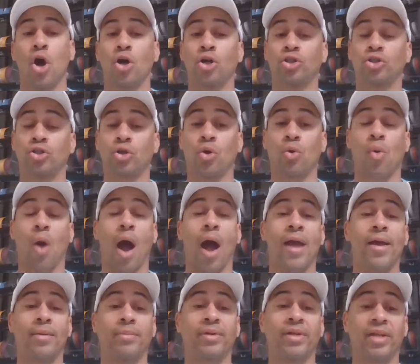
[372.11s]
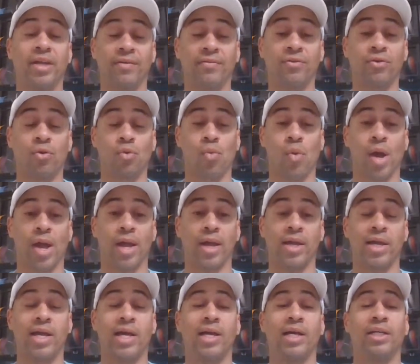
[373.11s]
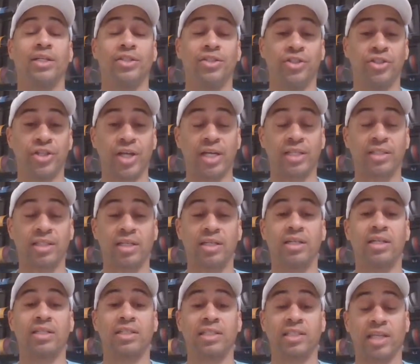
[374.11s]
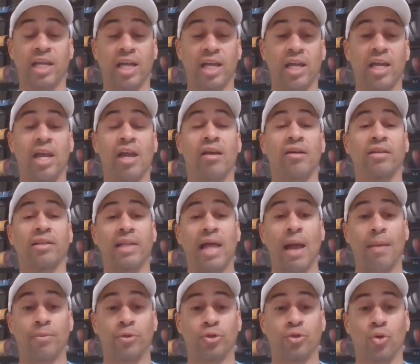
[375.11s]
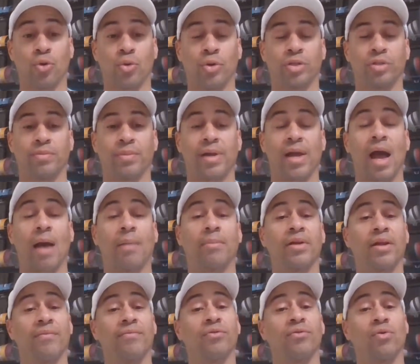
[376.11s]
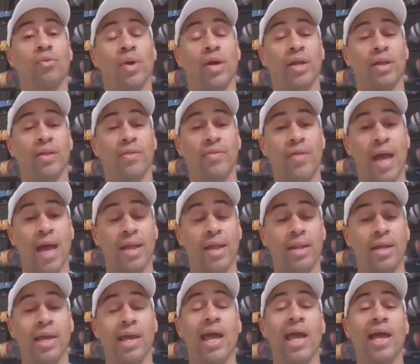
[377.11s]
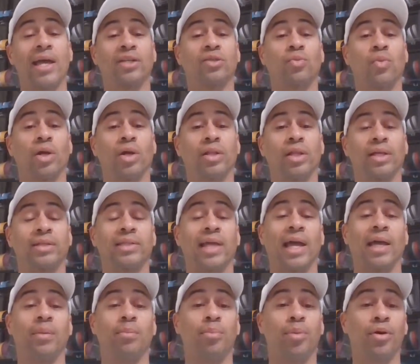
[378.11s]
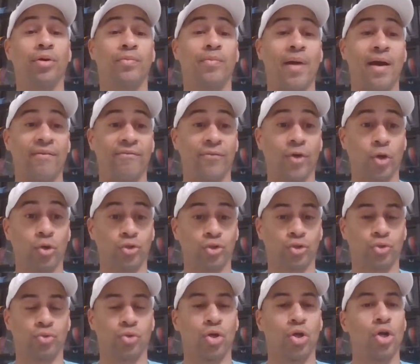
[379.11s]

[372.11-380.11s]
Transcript: So I am giving away Jessica Skincare Laboratories, man. I'm giving away that, as well as a book by Virgil.